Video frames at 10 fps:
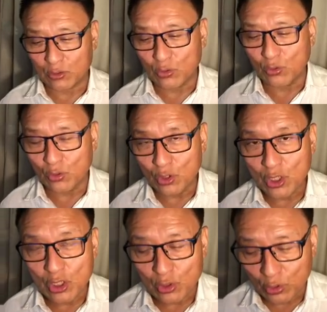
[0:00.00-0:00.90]
to
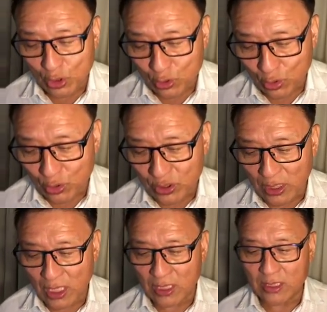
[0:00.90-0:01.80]
to the source
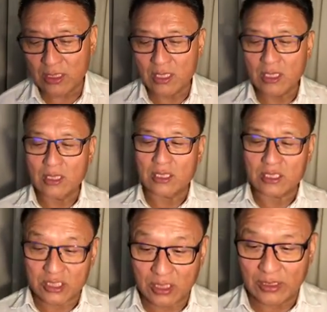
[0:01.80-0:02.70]
and the
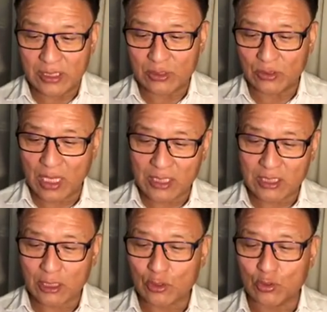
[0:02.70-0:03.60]
stillness. So that's
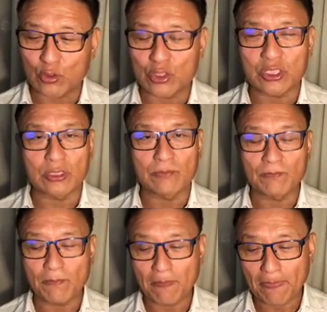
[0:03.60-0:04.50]
a good question.
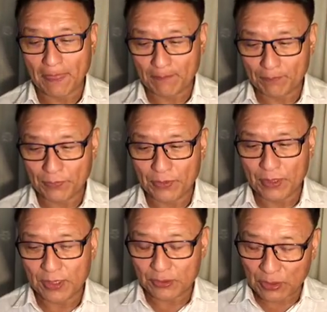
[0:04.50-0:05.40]

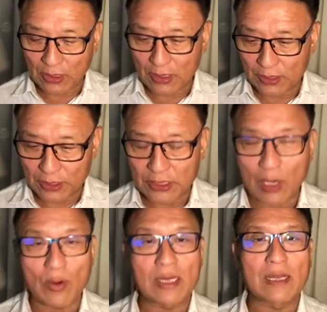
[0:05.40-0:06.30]
So just I
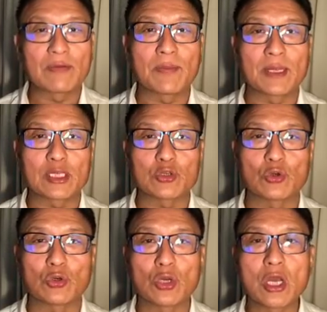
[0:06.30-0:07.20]
want everybody
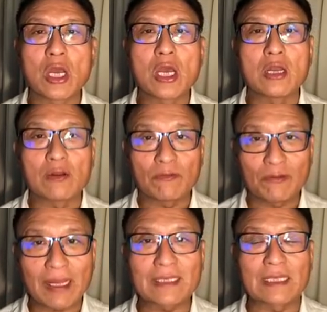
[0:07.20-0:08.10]
to
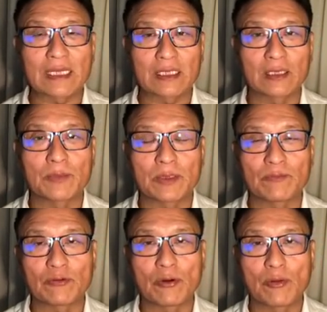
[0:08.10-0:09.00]
reflect that a little bit
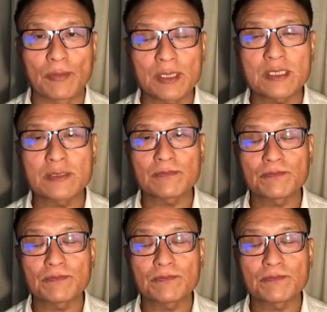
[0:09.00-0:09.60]
for a moment